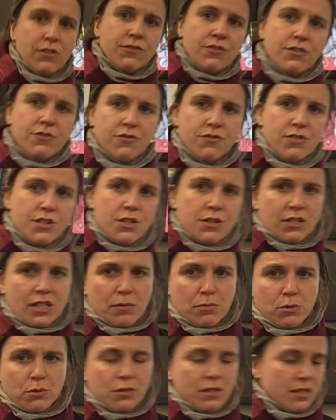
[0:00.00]
if you've used
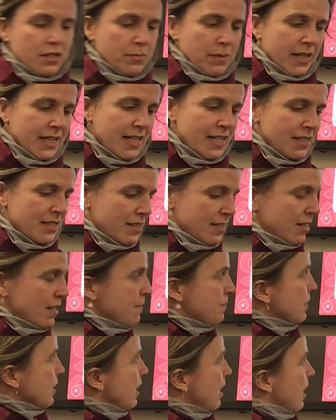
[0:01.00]
up all the space.
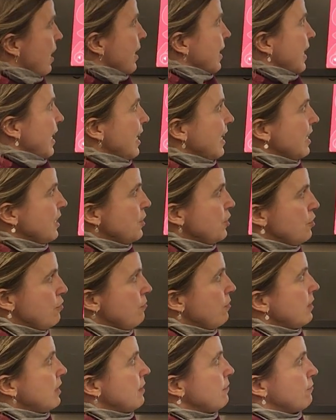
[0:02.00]
Can you
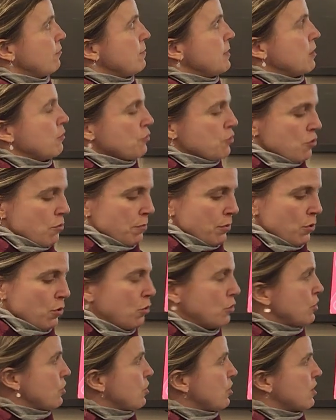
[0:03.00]
write for me on your
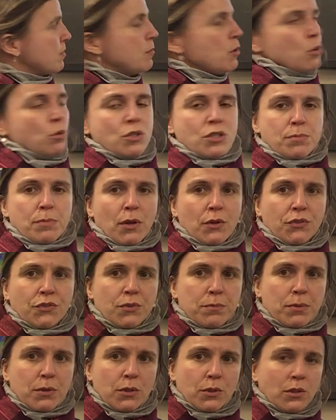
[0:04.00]
board, as small as
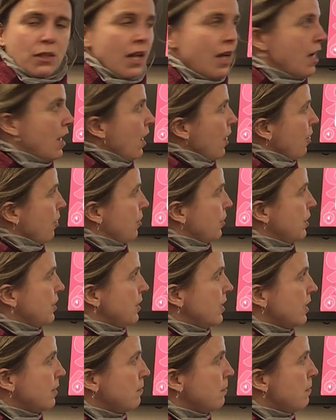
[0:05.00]
possible, the
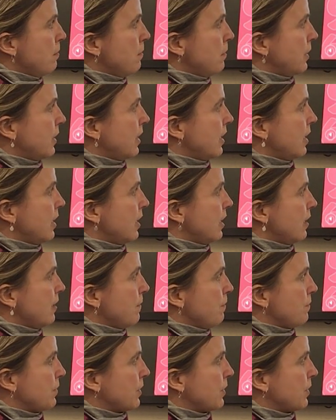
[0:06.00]
number